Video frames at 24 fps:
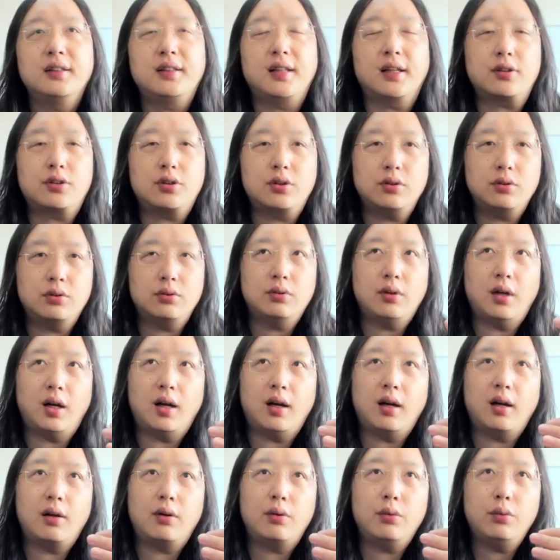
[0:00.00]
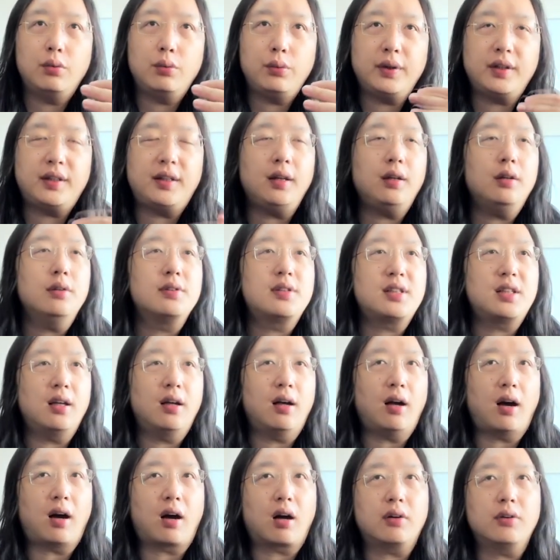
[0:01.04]
that to reduce
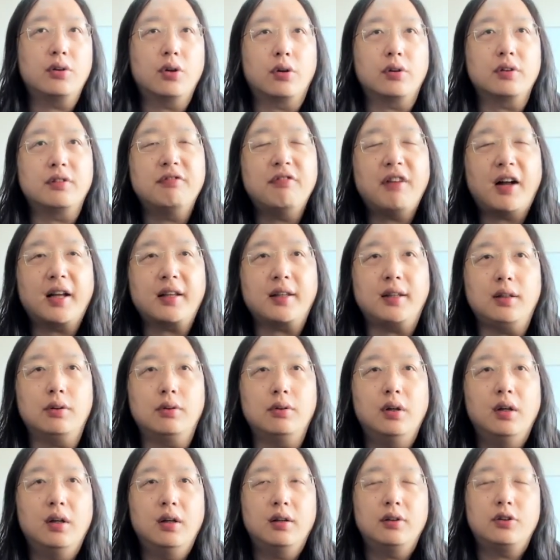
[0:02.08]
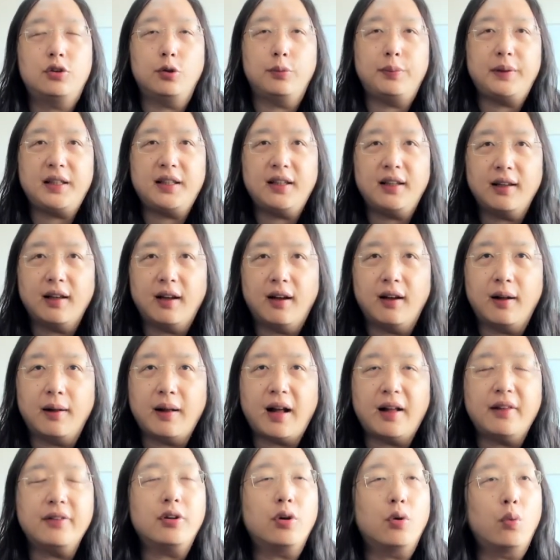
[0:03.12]
the R0 value to be
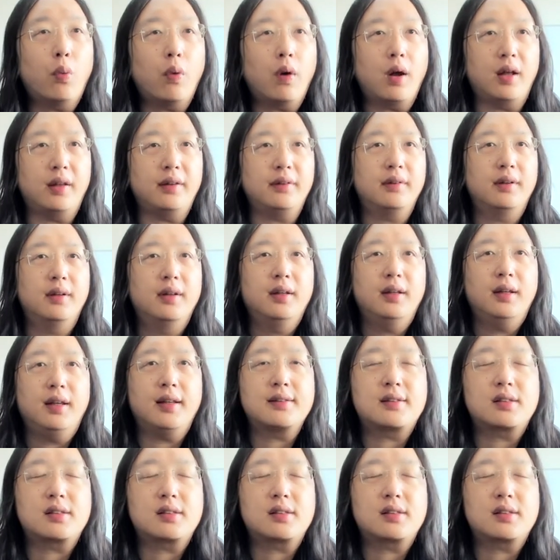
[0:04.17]
under 1,